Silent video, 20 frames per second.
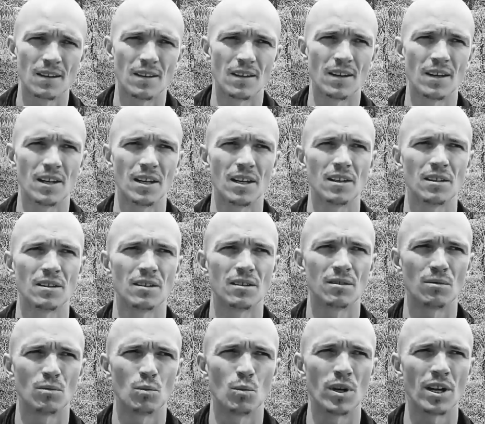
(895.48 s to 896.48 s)
And
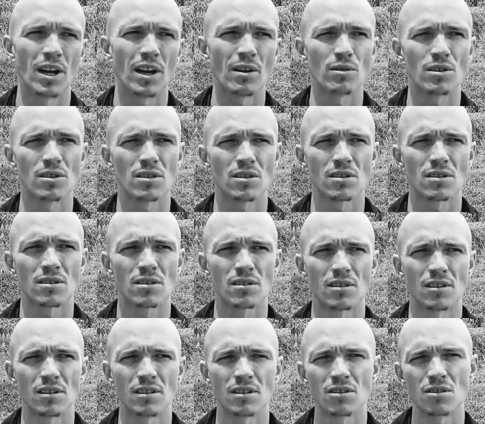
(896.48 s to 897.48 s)
when I was
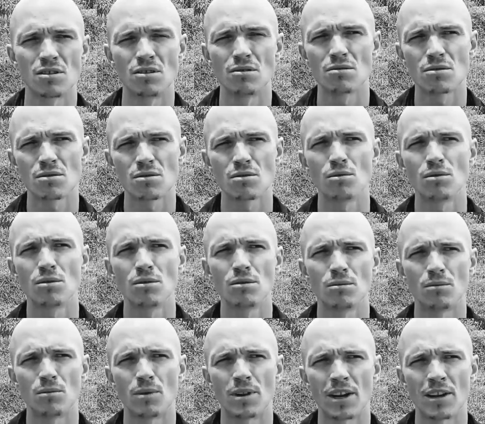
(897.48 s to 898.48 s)
in this new school,
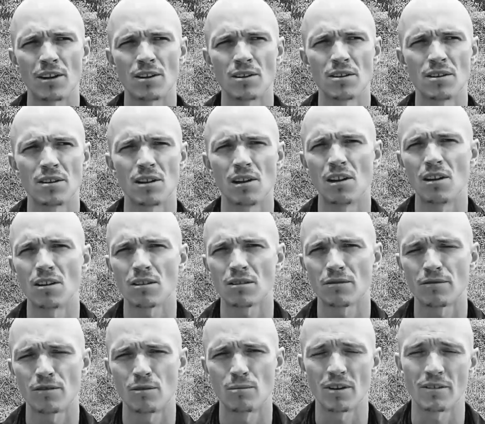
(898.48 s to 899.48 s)
what I heard a lot
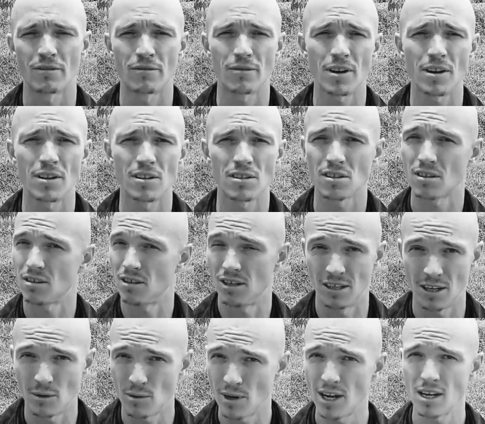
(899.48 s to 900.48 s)
from my friends, and
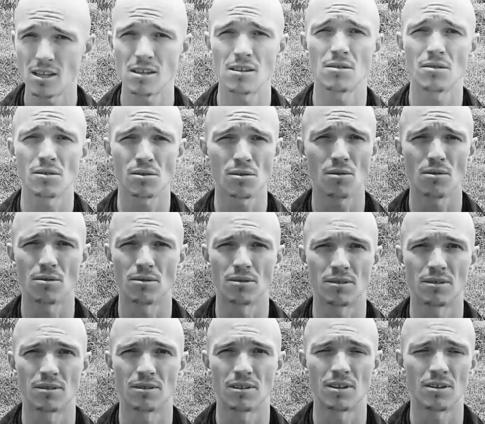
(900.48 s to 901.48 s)
they were 8 years old,
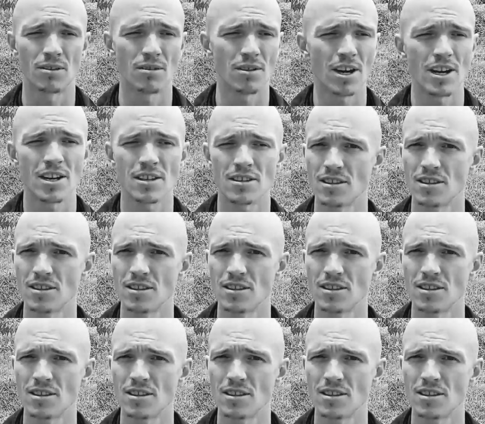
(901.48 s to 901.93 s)
8,